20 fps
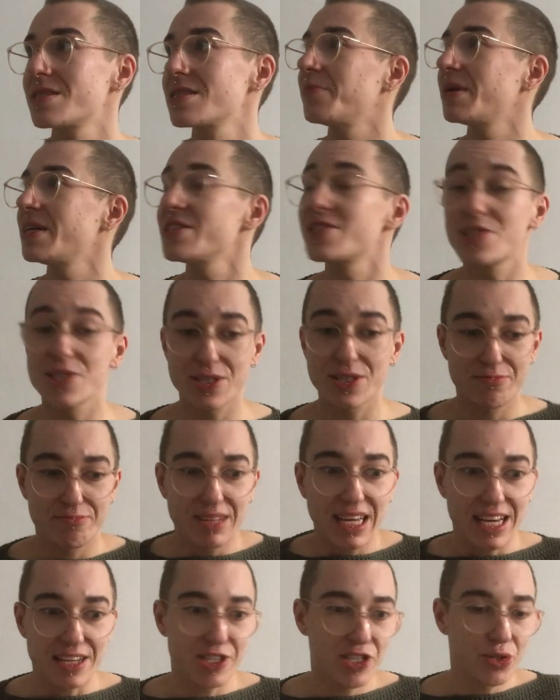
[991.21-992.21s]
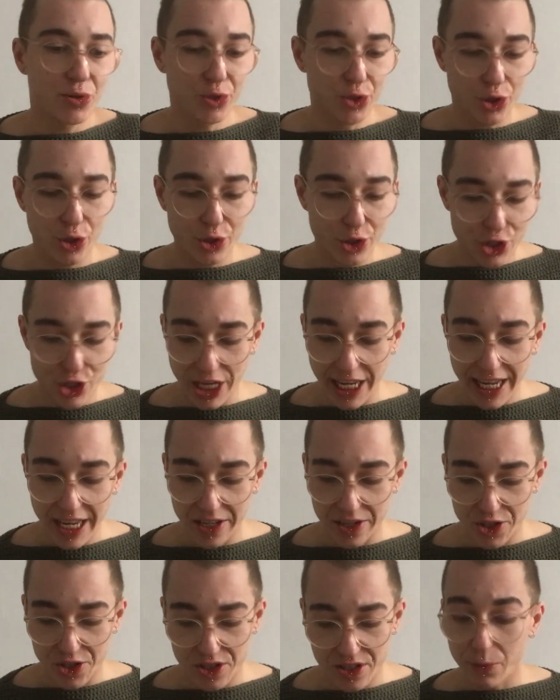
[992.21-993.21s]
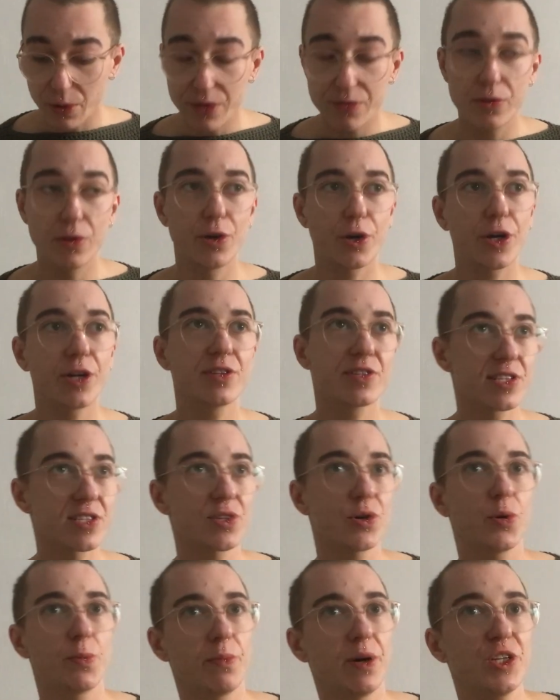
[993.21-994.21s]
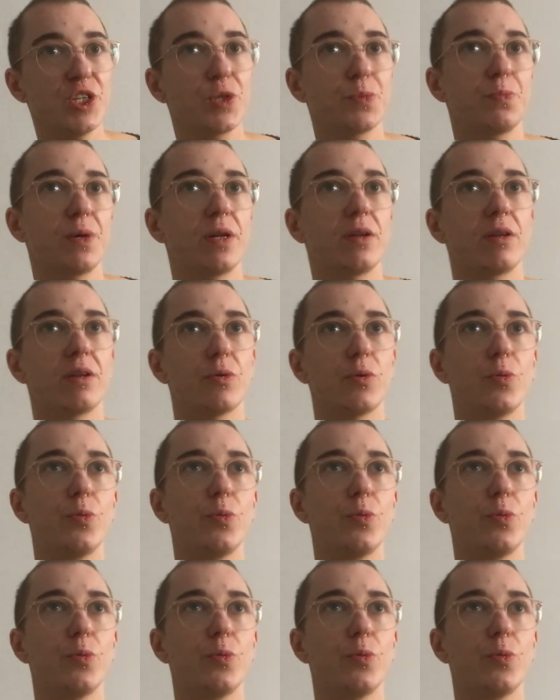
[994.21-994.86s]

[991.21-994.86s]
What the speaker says: and yeah, social change. We've learned so much, but